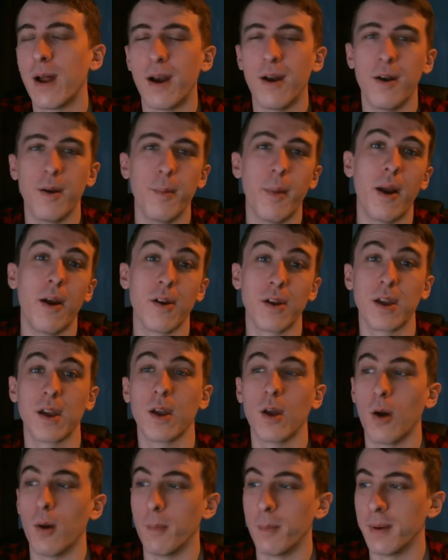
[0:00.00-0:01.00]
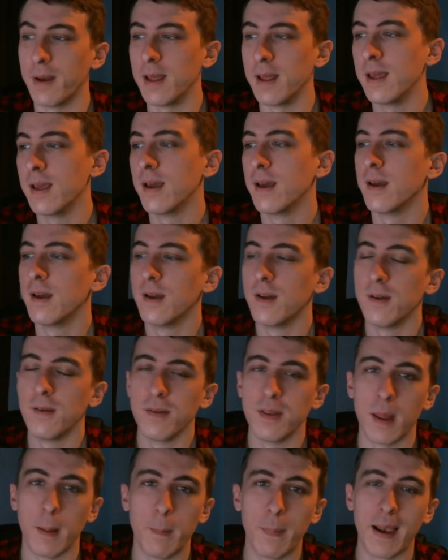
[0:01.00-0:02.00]
are an American company.
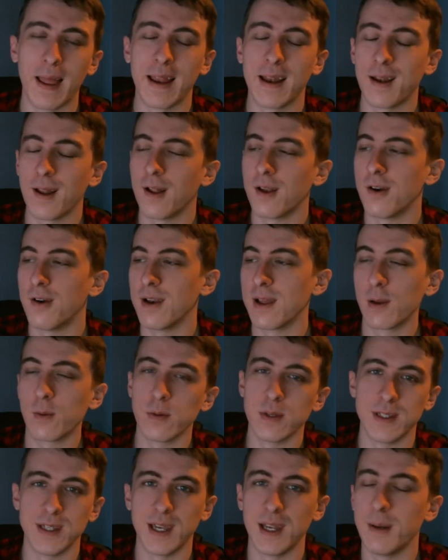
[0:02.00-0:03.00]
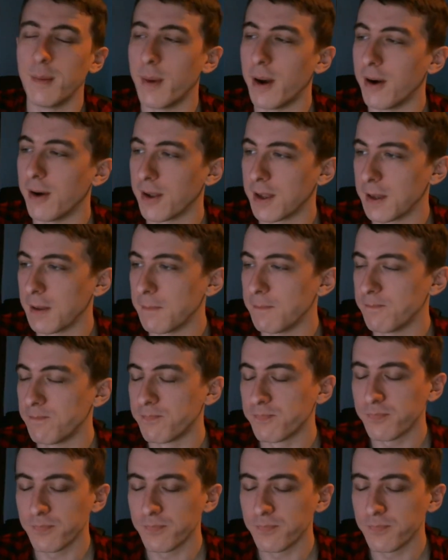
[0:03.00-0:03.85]
They blend all their liquids in America.